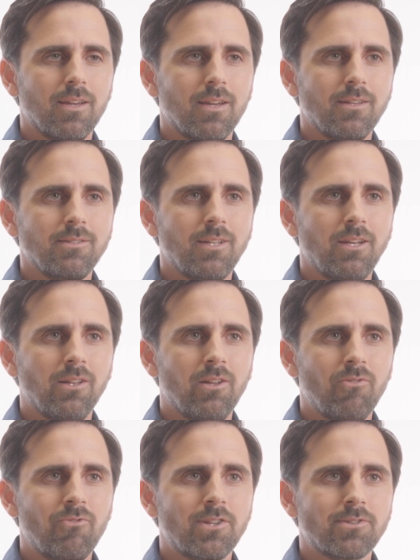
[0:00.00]
A
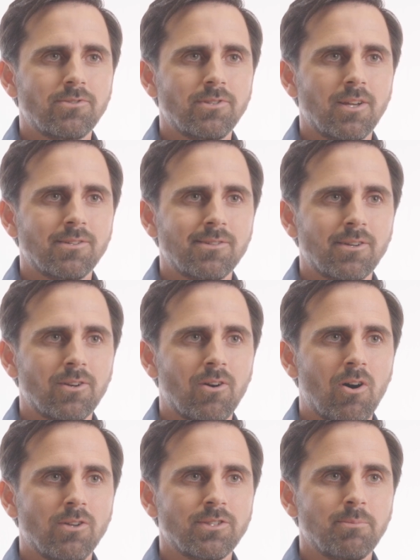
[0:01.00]
standalone rinser station could
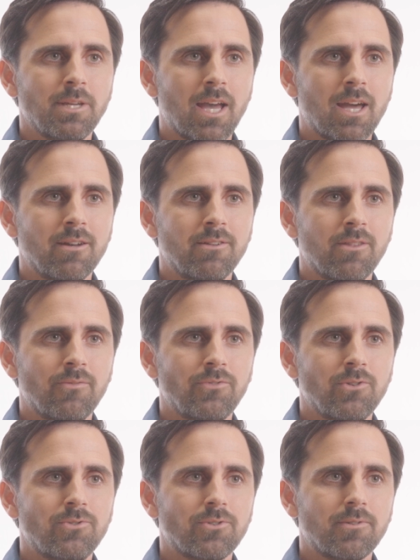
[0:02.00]
also be added in the
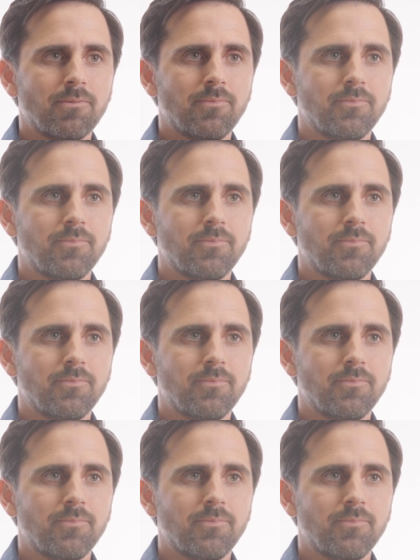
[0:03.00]
future.